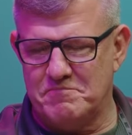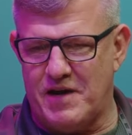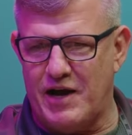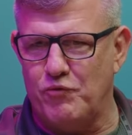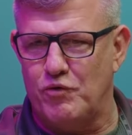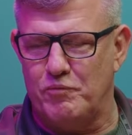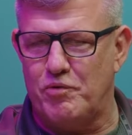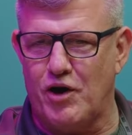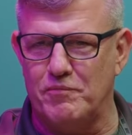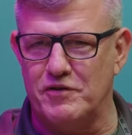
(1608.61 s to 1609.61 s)
I would
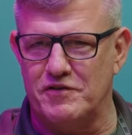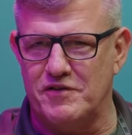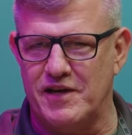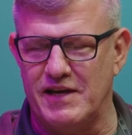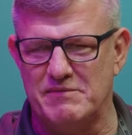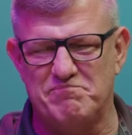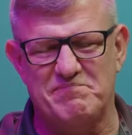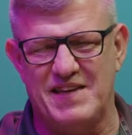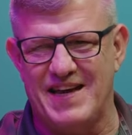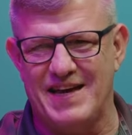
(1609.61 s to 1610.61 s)
probably say,
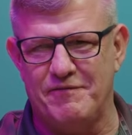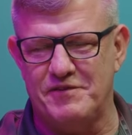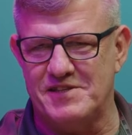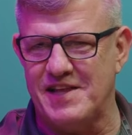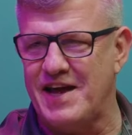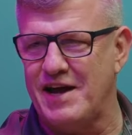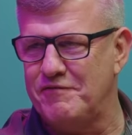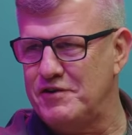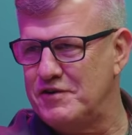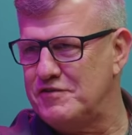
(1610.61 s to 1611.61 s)
yeah, if it's that
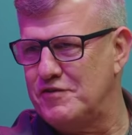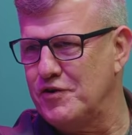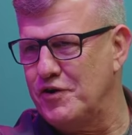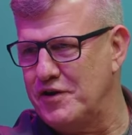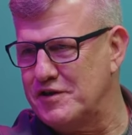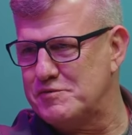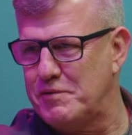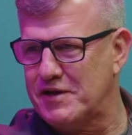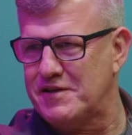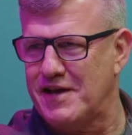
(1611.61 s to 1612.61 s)
obvious, they're going to
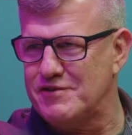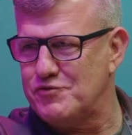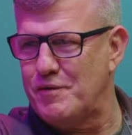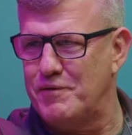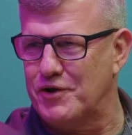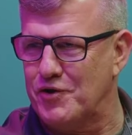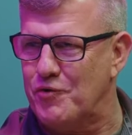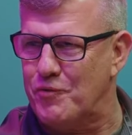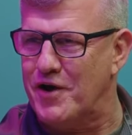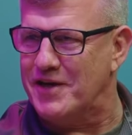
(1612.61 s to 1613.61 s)
expect that, so I'm going to go
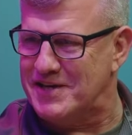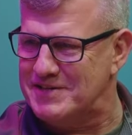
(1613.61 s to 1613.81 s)
right.